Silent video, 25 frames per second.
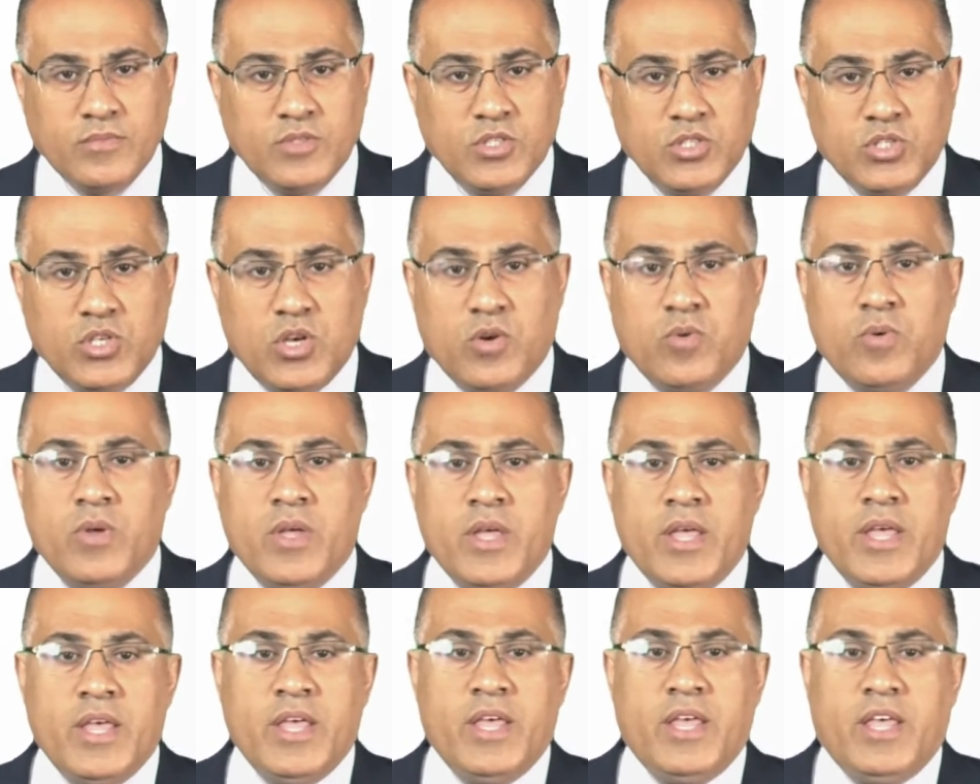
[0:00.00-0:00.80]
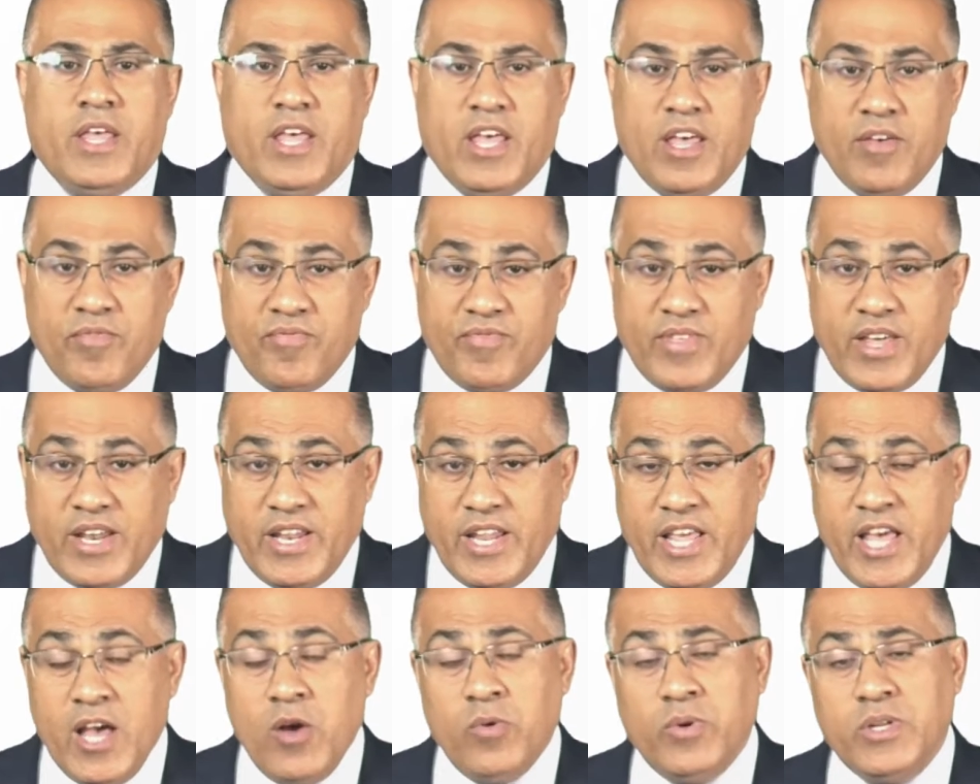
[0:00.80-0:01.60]
So, if the
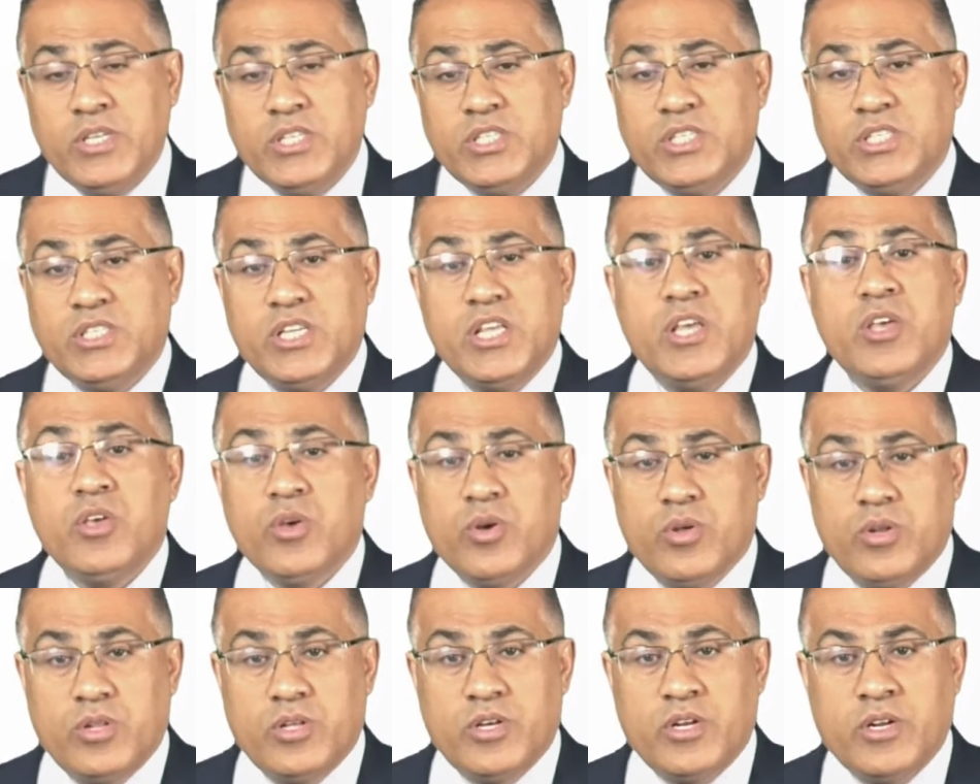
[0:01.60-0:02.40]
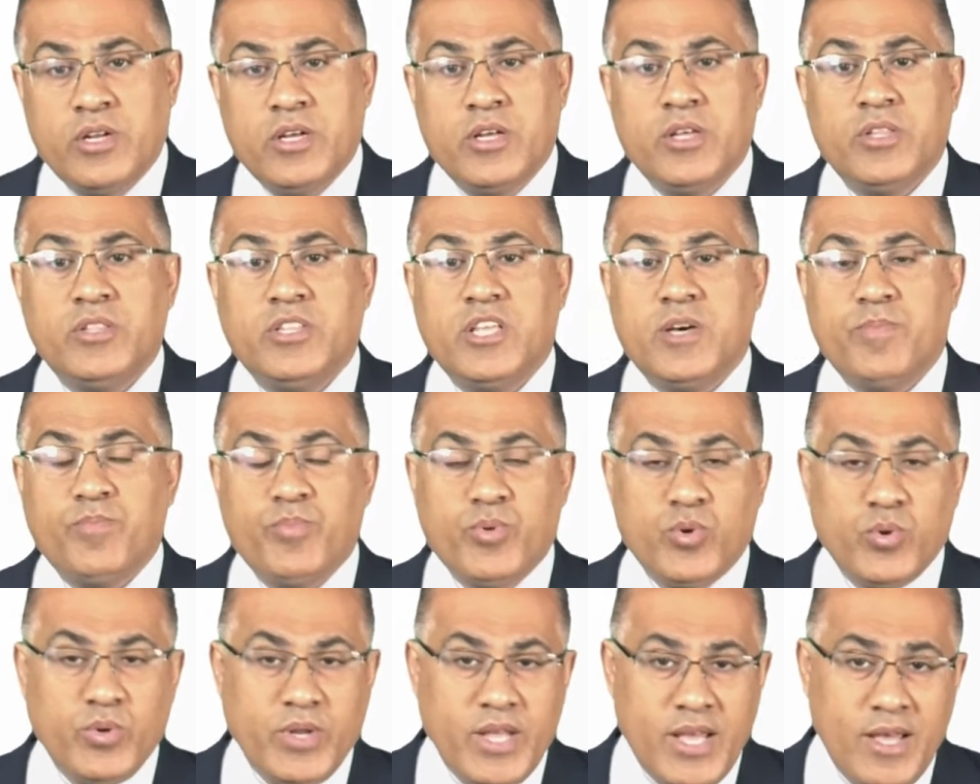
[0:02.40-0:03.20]
noun is singular, the
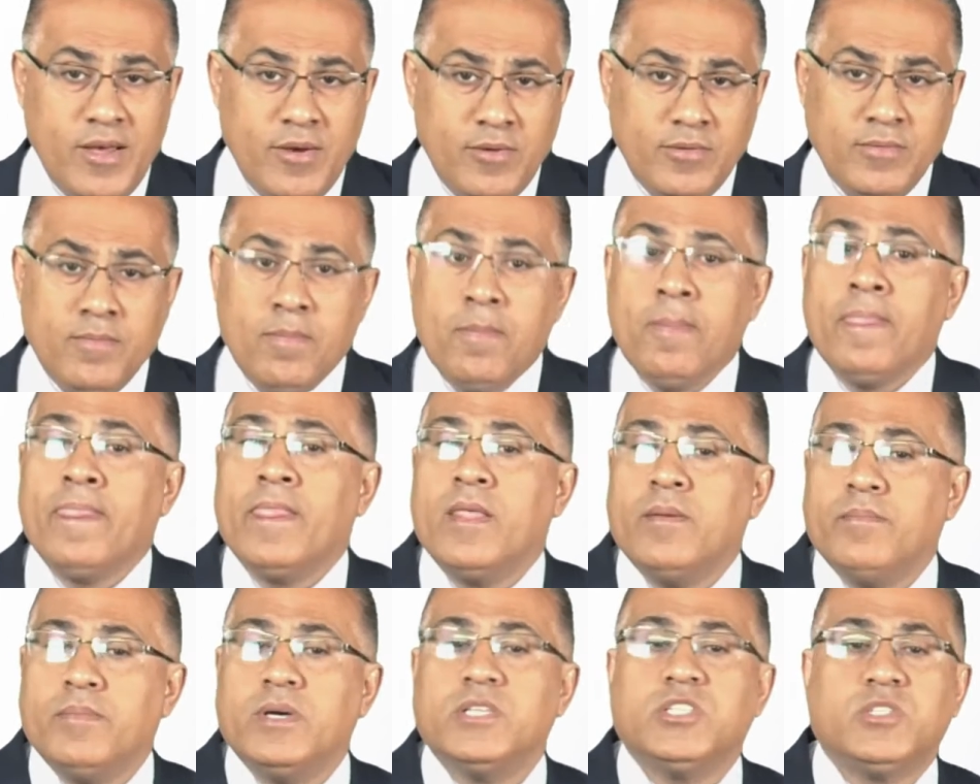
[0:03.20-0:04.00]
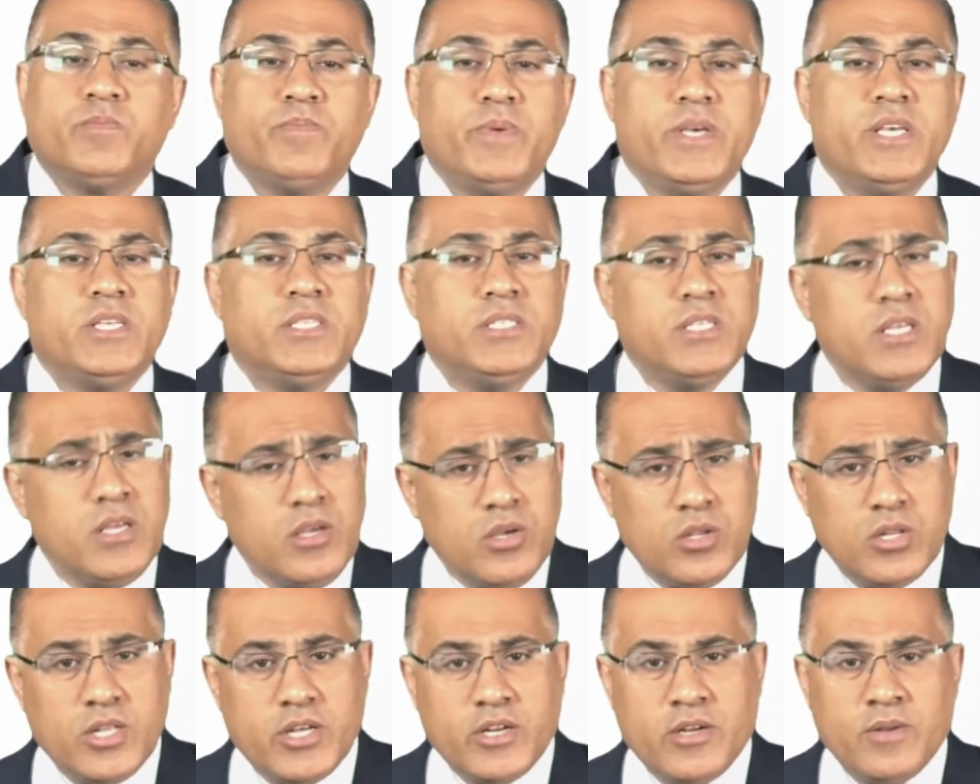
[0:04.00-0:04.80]
pronoun must be
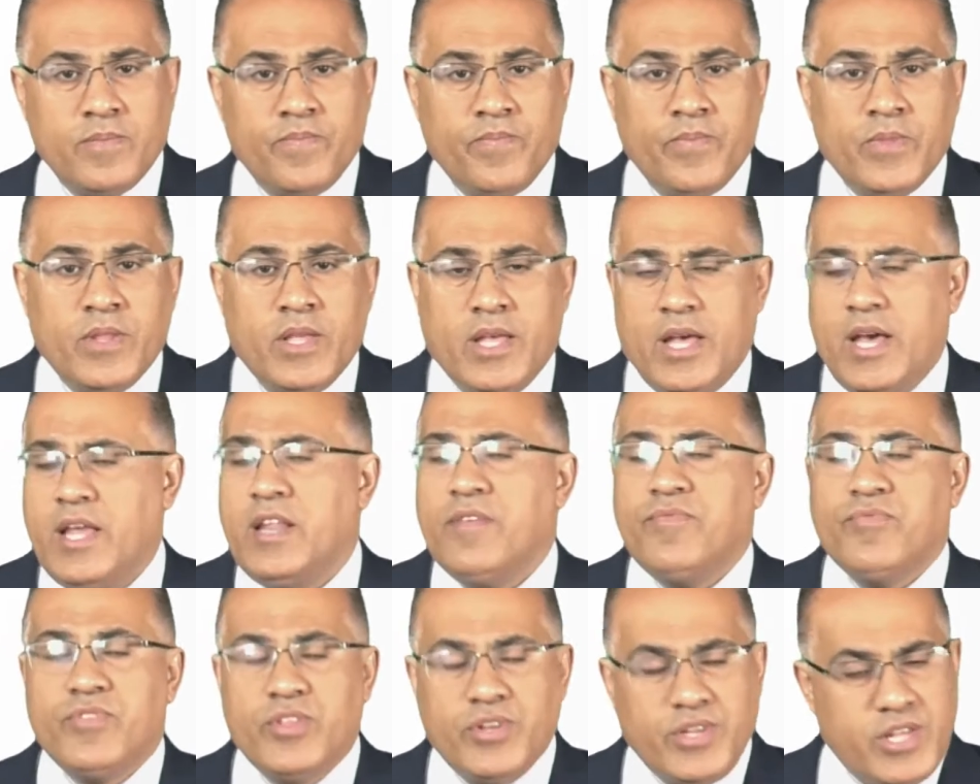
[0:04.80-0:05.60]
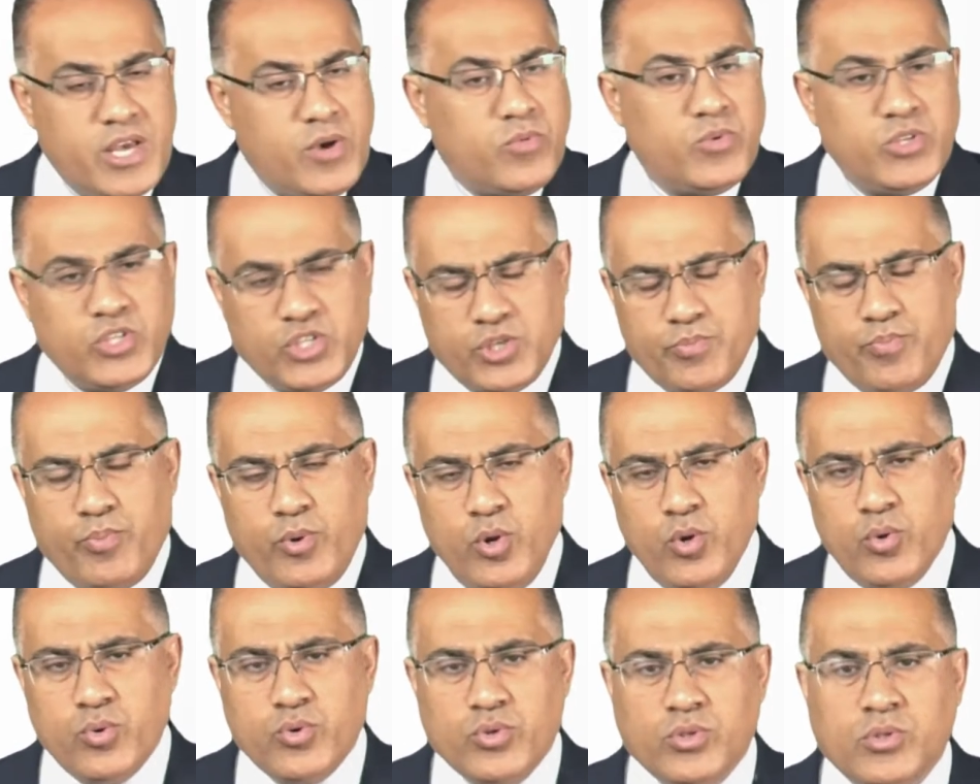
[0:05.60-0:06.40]
singular. And if the noun is a
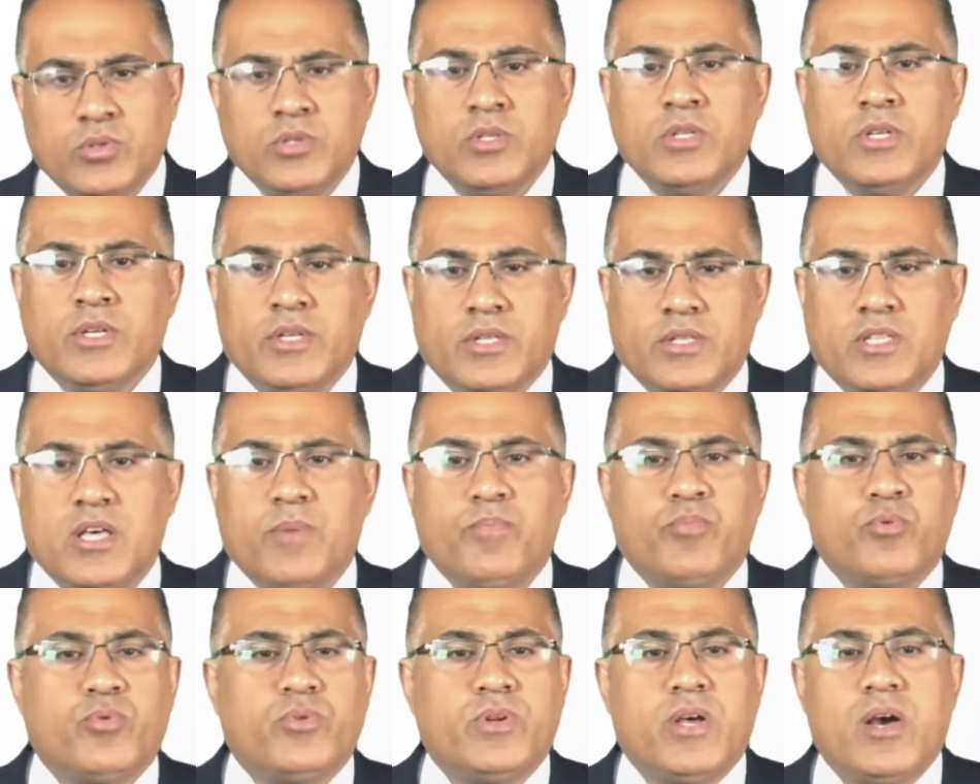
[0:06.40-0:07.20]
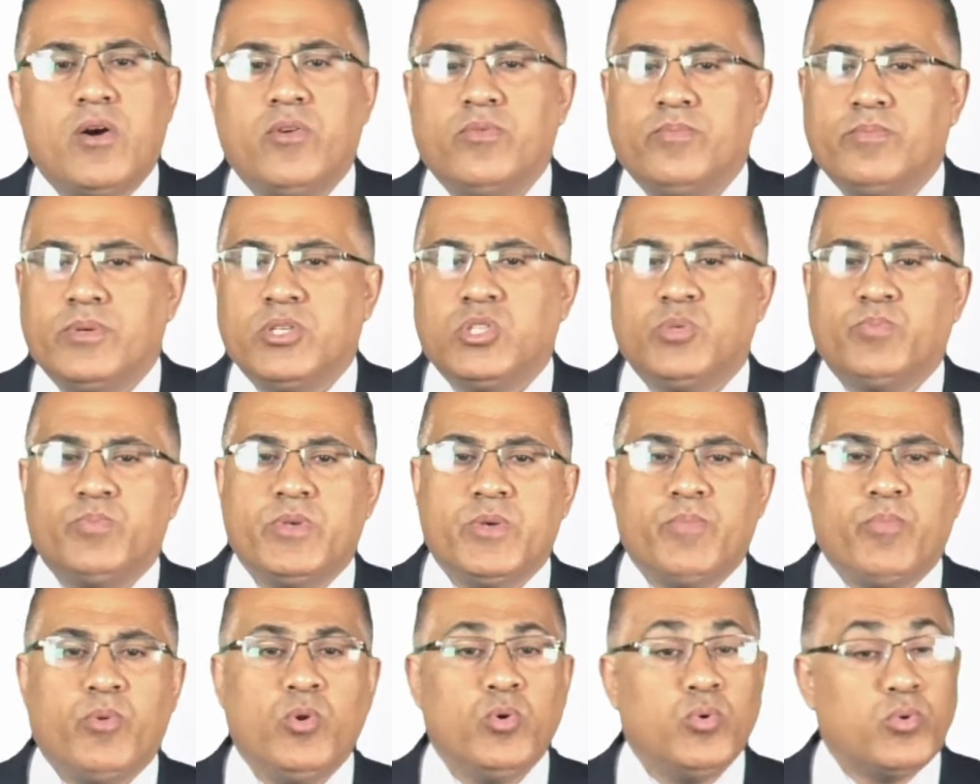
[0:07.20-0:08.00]
plural, the pronoun must be
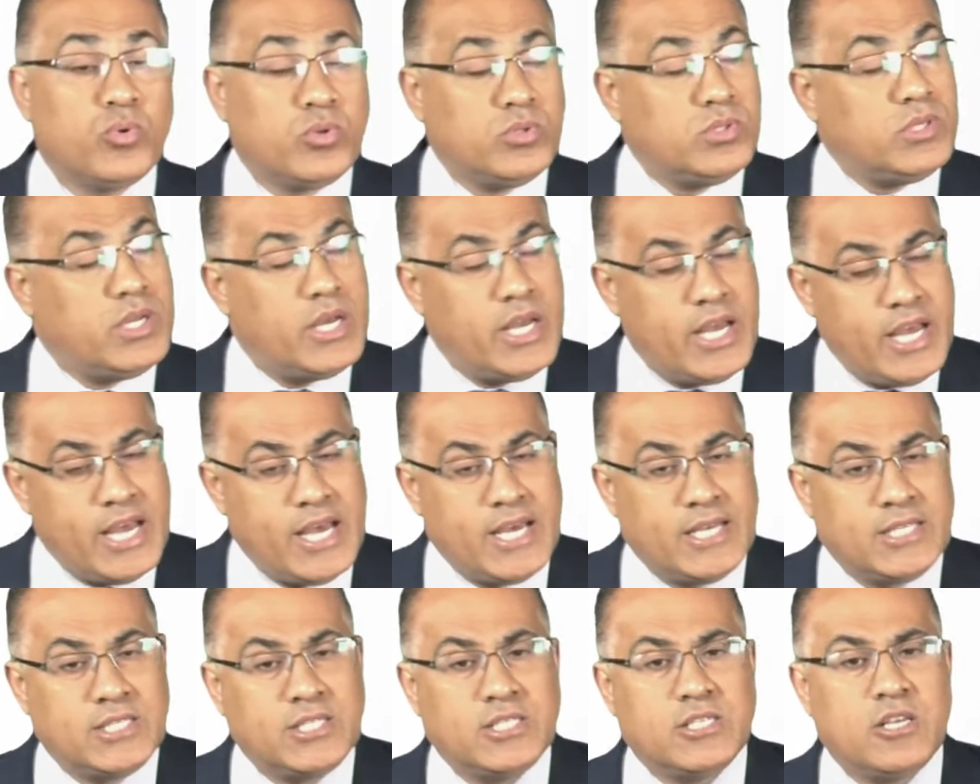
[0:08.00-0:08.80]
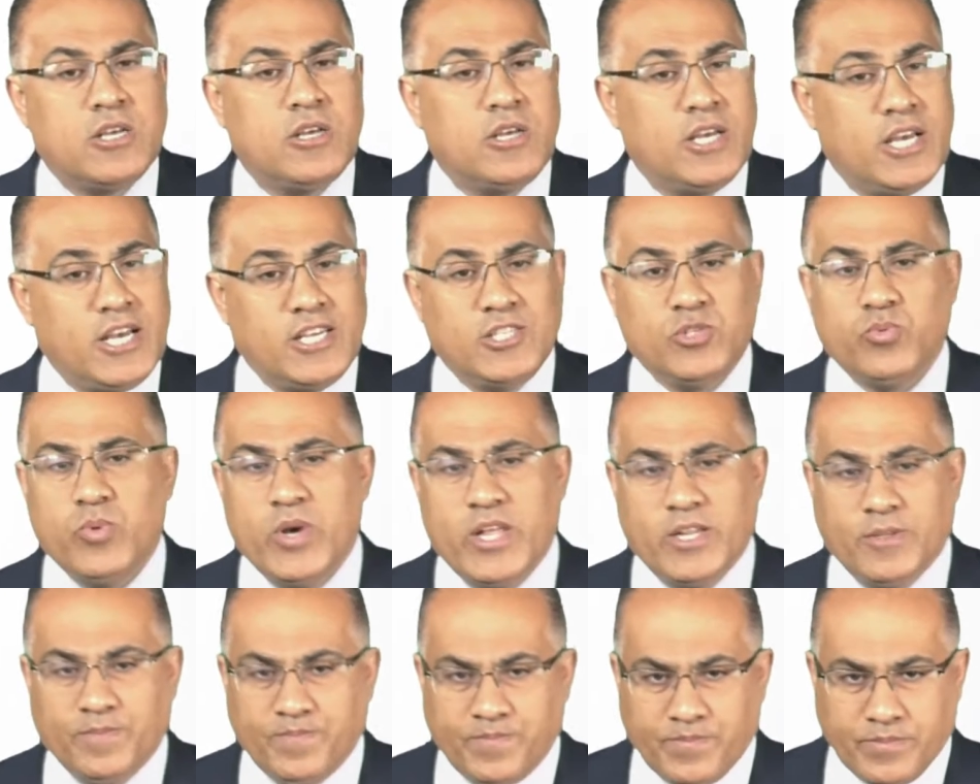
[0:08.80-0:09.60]
plural as
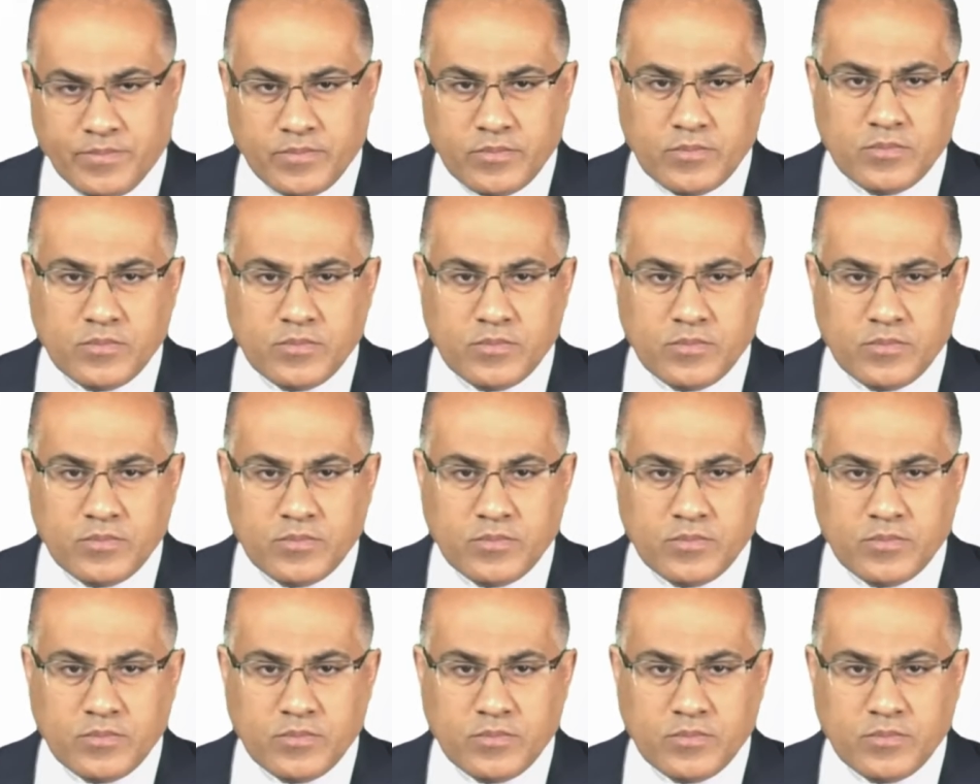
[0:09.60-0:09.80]
well.